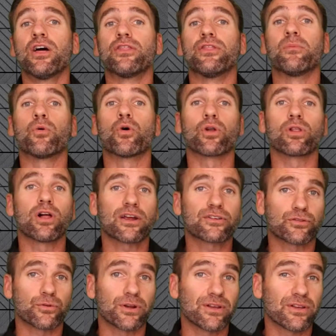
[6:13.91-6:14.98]
The more
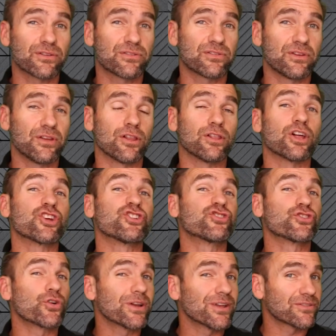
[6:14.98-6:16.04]
luxurious
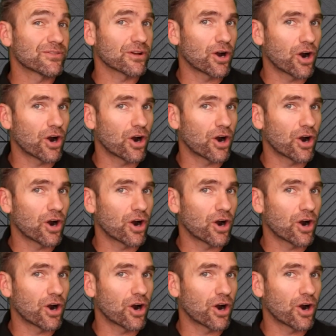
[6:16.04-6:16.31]
the